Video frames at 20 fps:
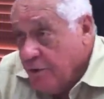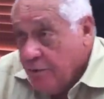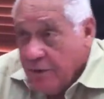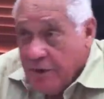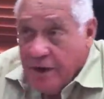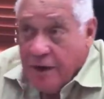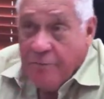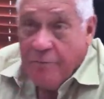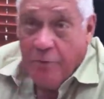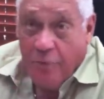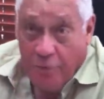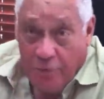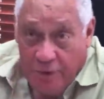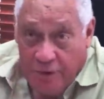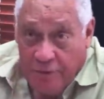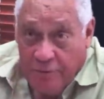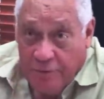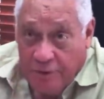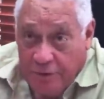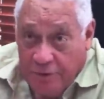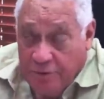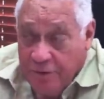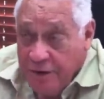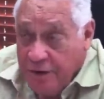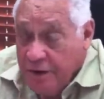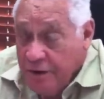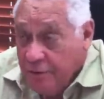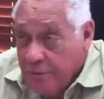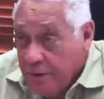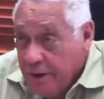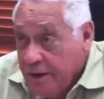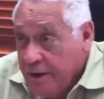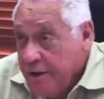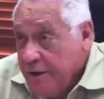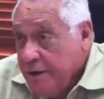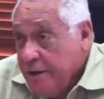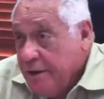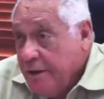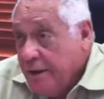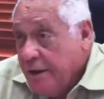where I'm going with the railway.
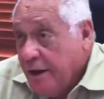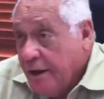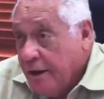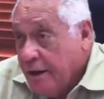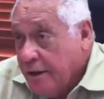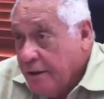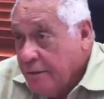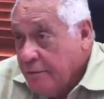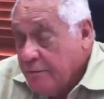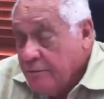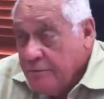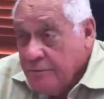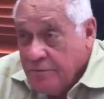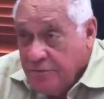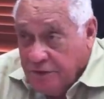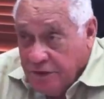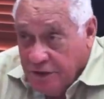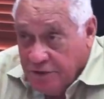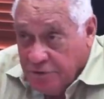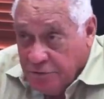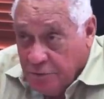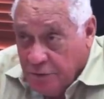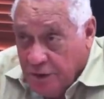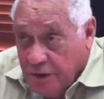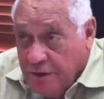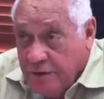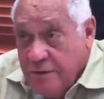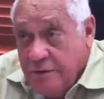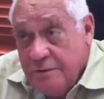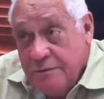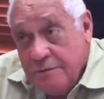Phase one